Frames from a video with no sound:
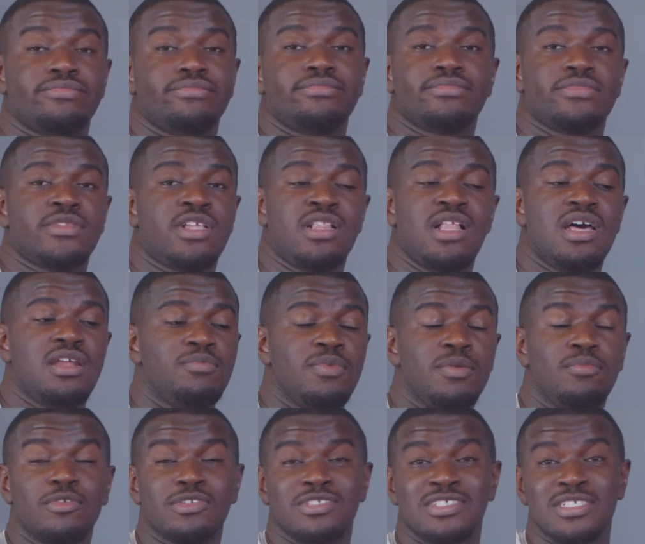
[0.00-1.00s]
A lot of
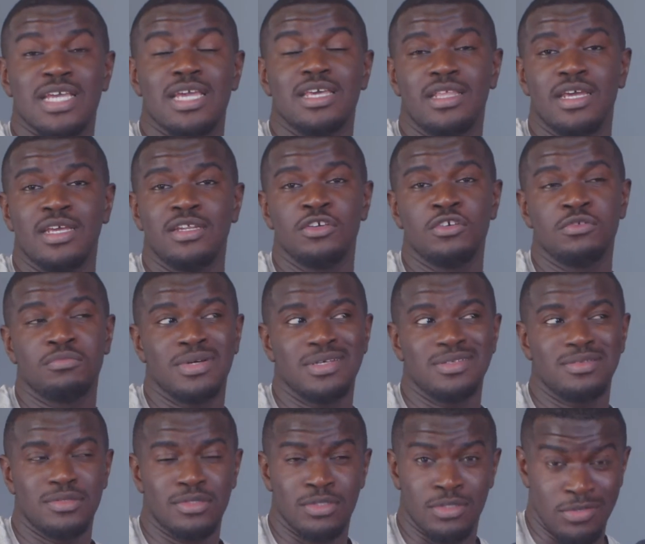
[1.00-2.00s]
people say they do, but
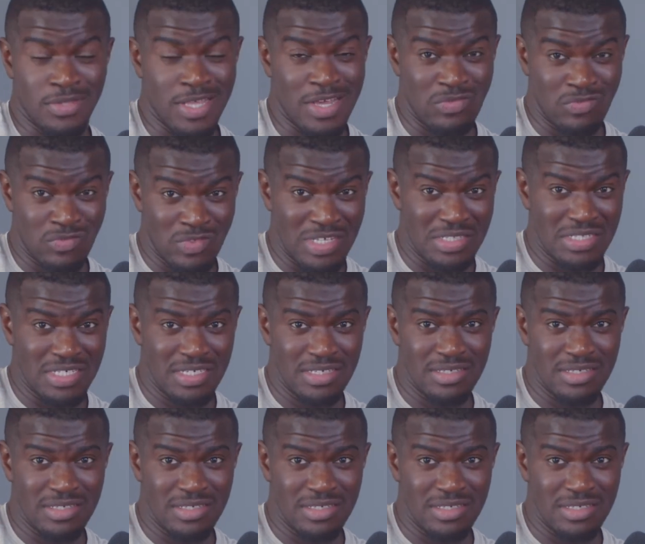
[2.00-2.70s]
do they really?